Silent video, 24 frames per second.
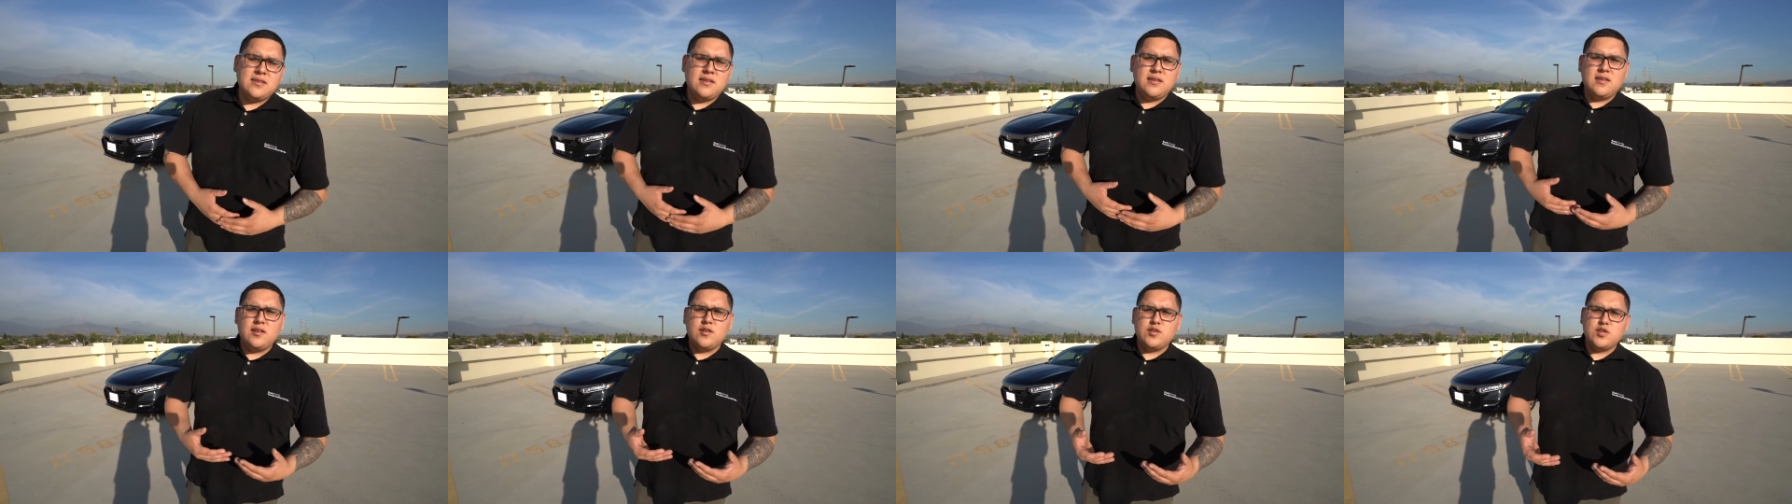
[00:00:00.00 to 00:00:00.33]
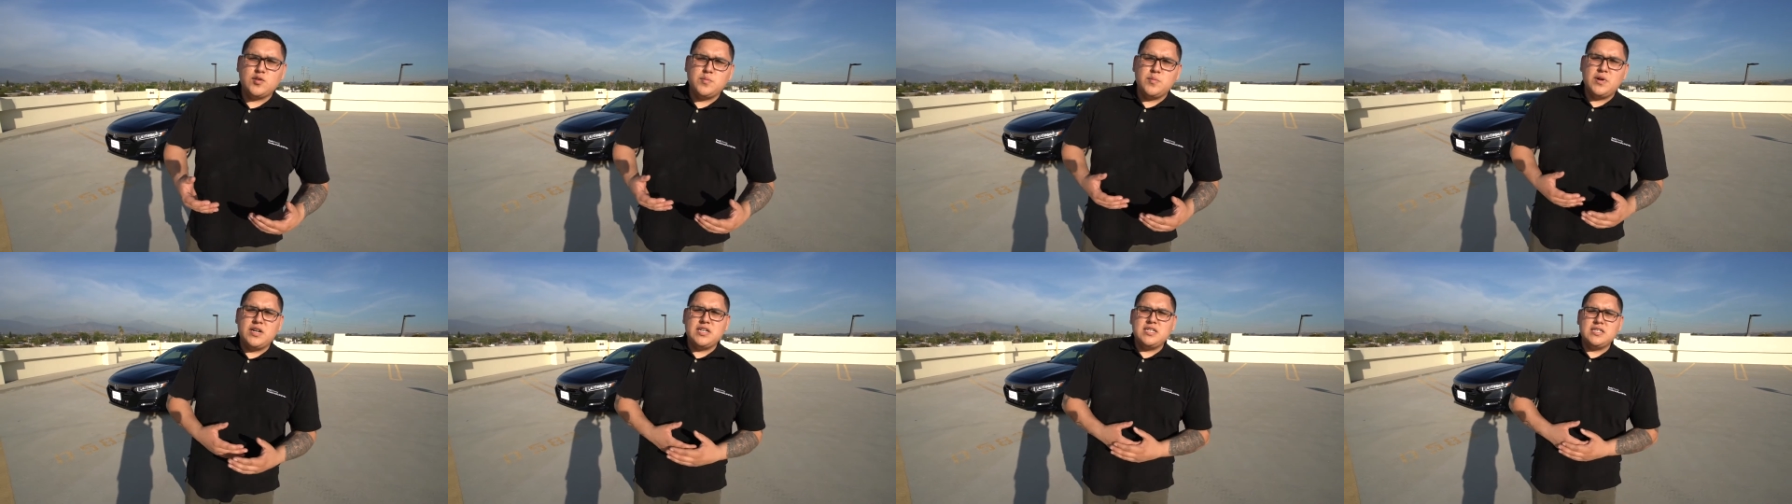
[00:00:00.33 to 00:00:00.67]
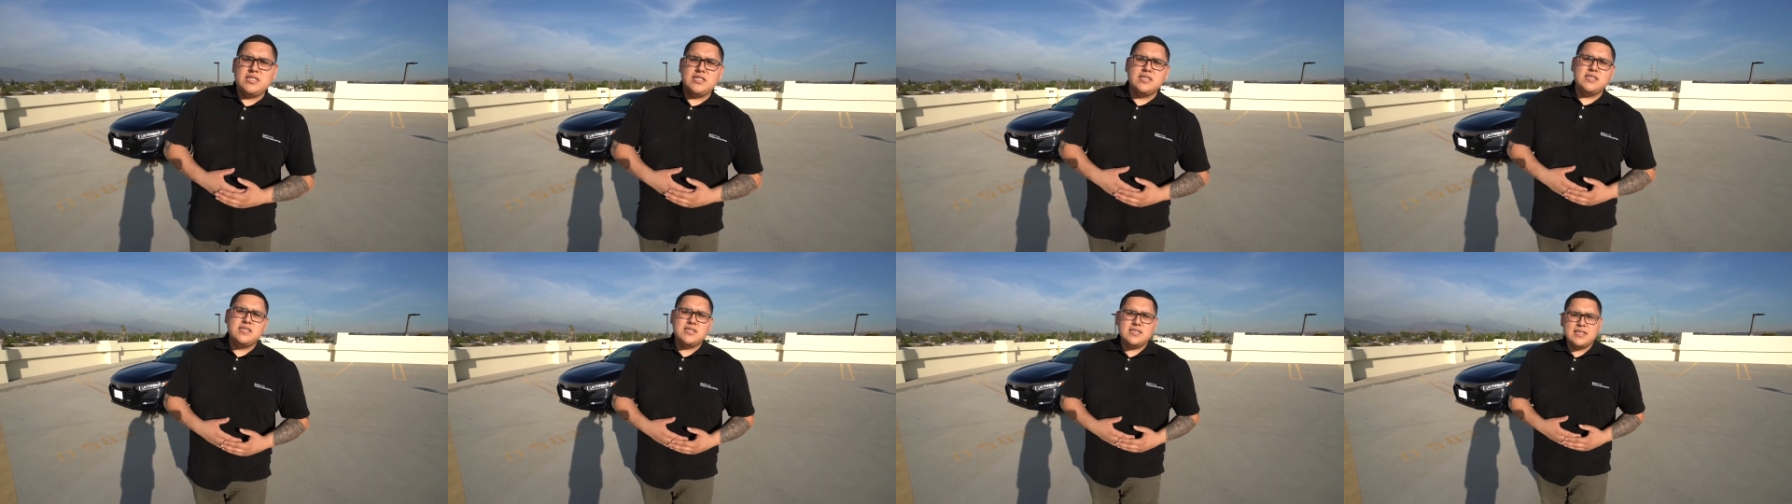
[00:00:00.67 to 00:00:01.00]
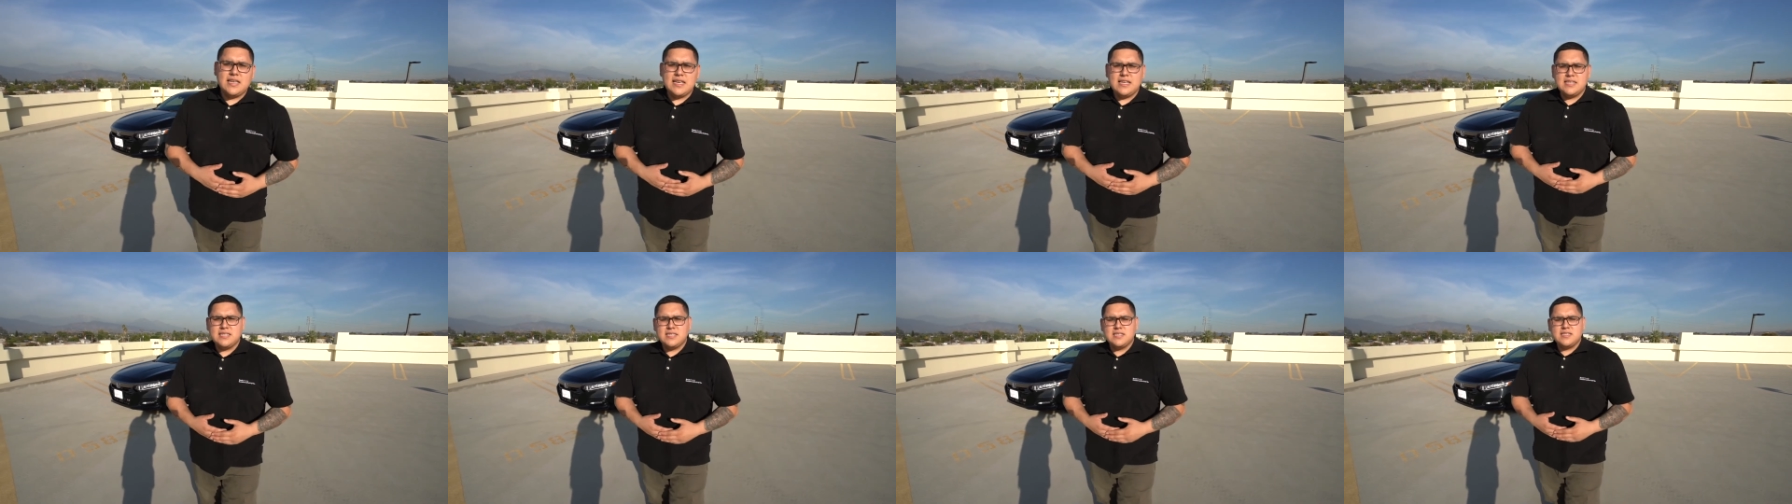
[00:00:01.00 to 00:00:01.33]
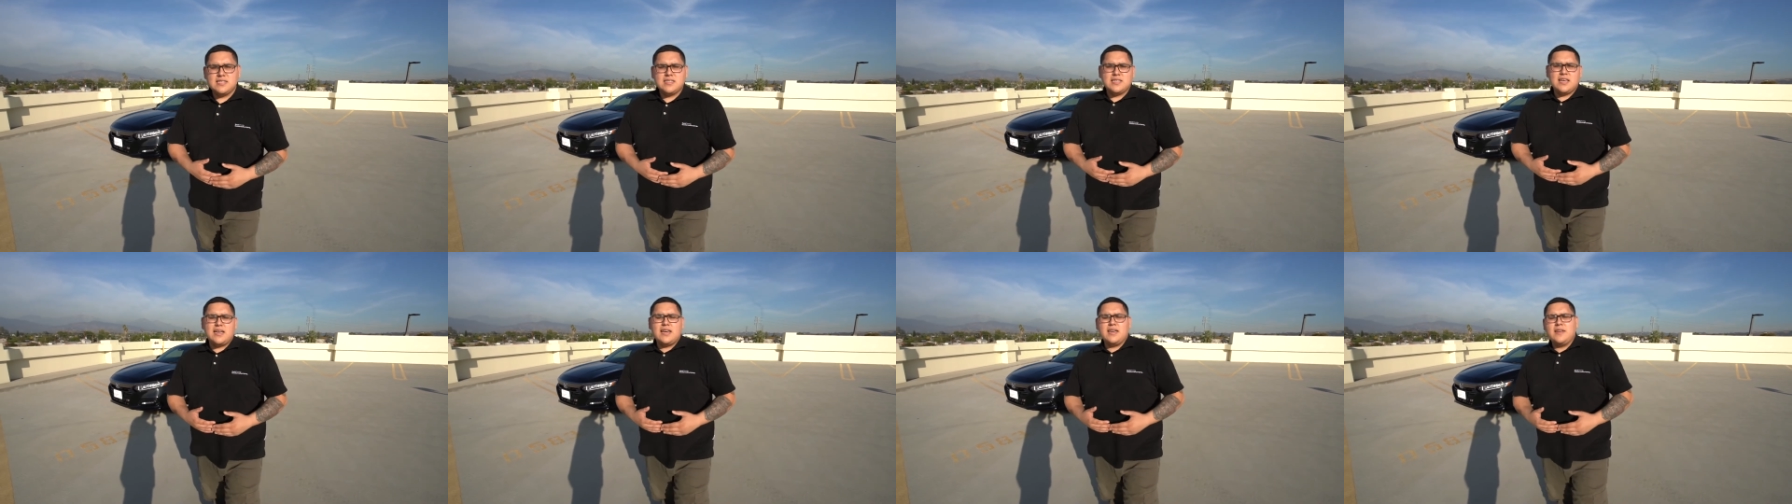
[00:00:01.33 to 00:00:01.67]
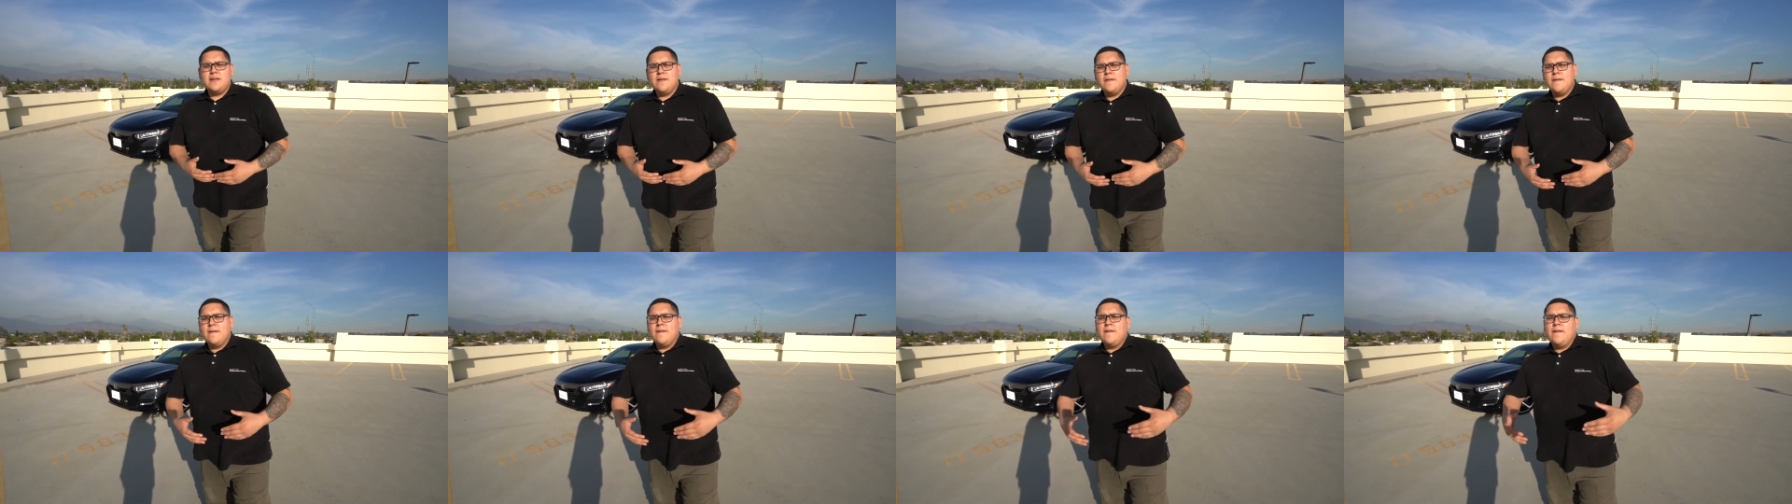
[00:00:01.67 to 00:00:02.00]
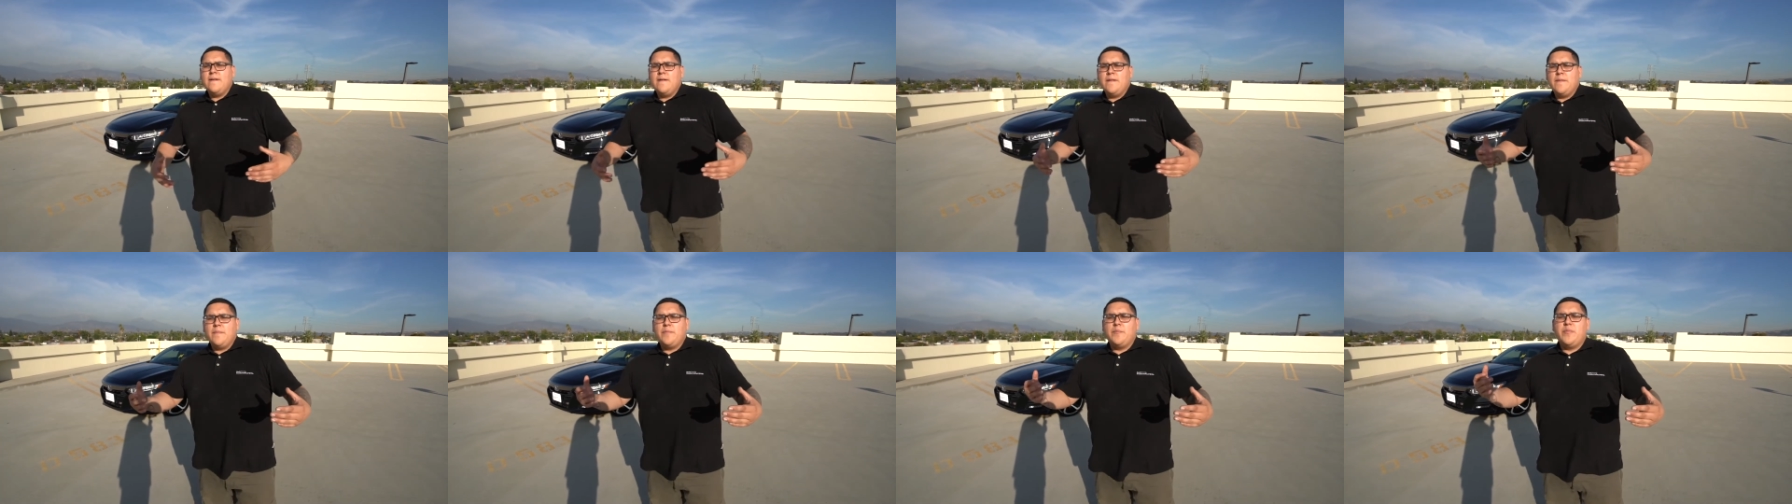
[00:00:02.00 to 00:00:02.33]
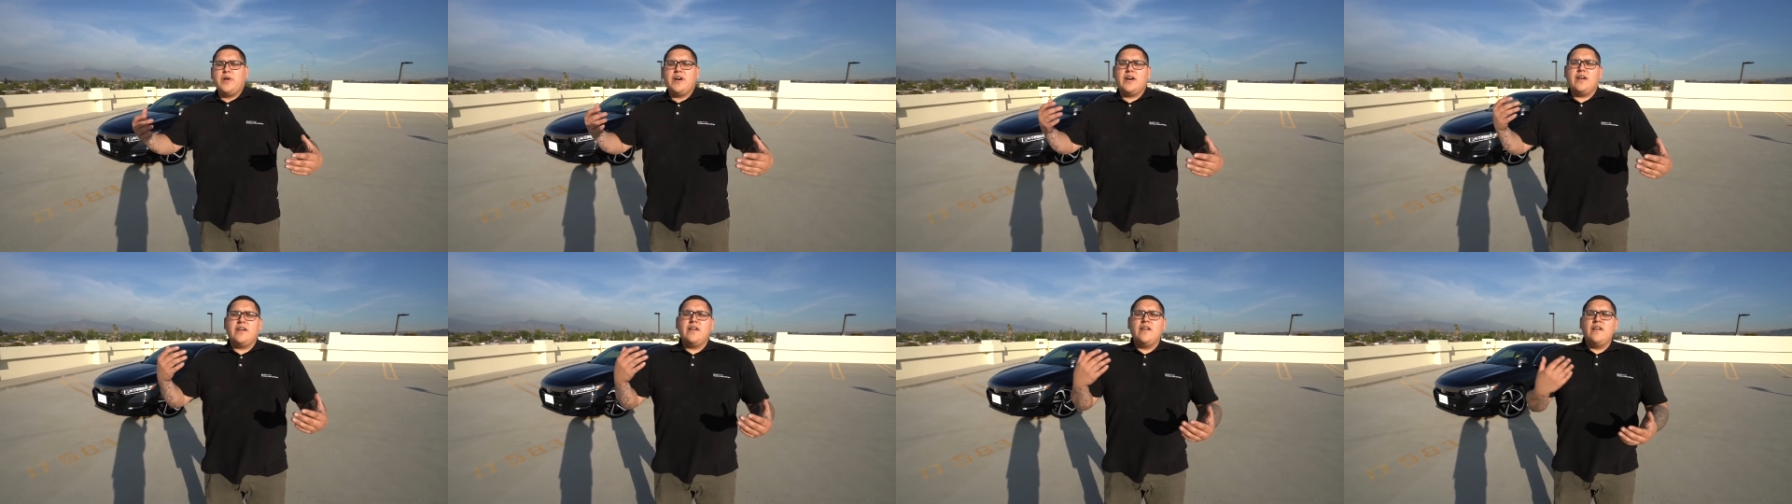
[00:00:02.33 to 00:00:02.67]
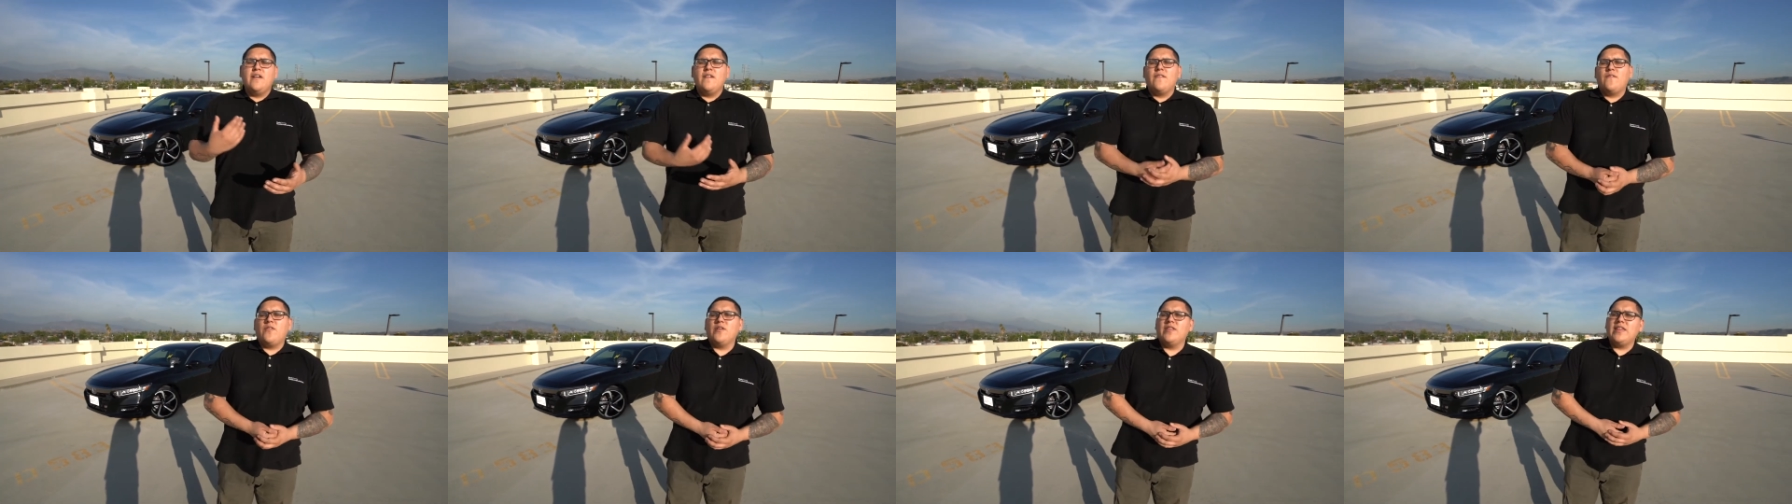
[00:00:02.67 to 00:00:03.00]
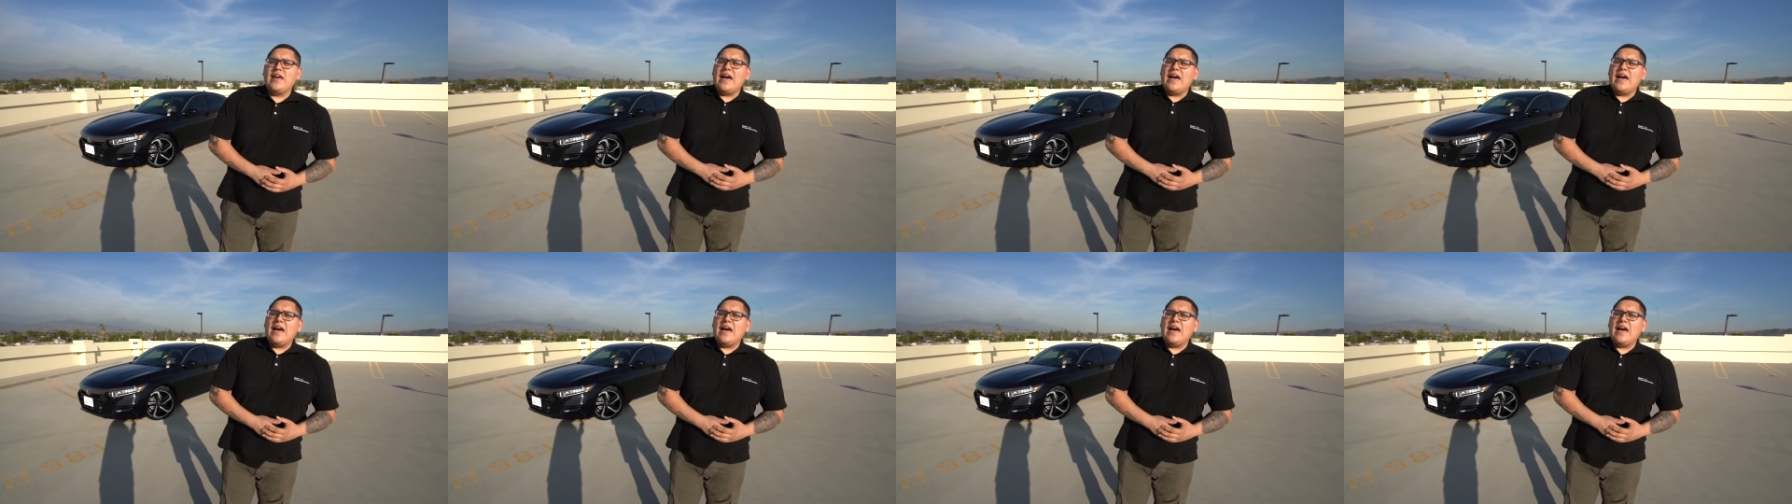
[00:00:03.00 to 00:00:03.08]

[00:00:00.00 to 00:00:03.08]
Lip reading: little smudges and stains inside. But for the